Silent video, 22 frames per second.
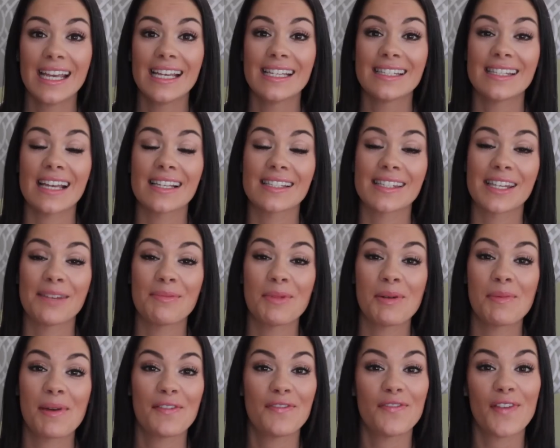So that's some
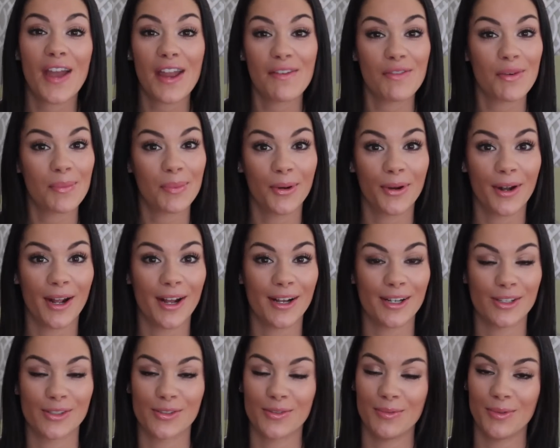of my favourite
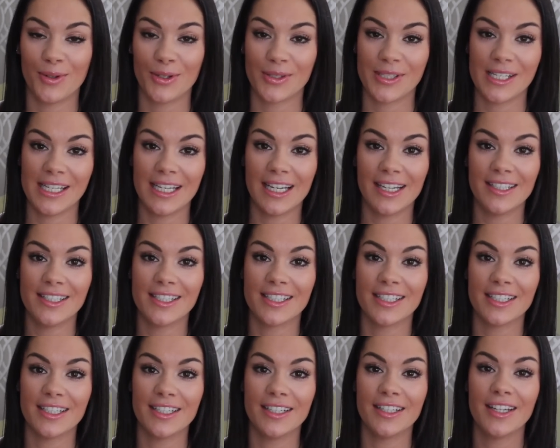products from Lottie
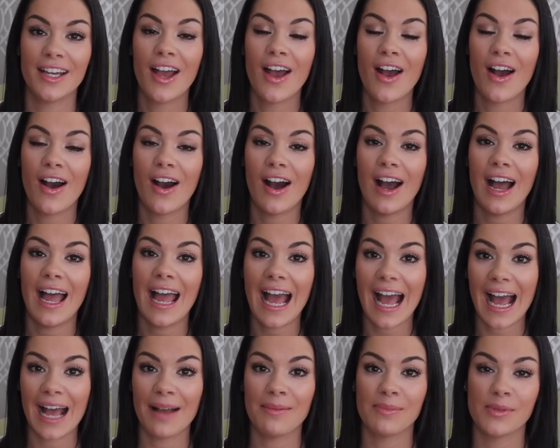London. I
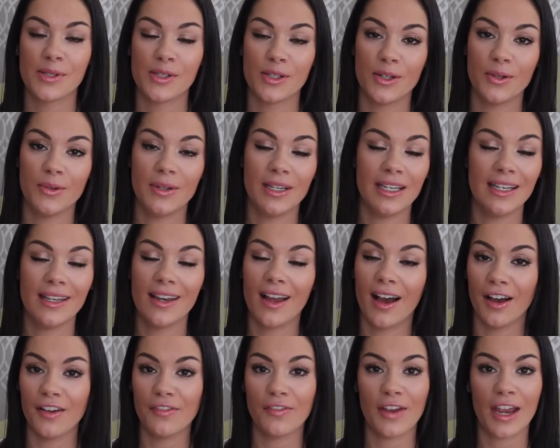absolutely
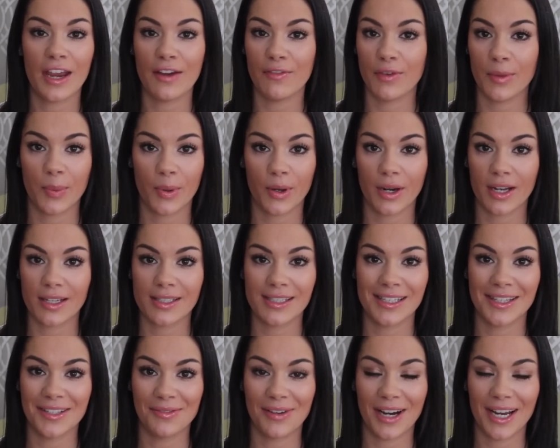love every
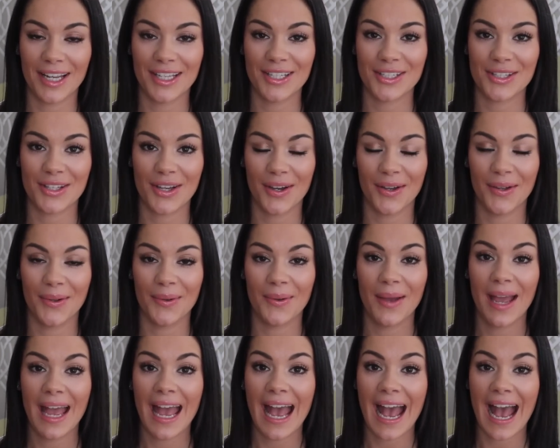product in the range though, and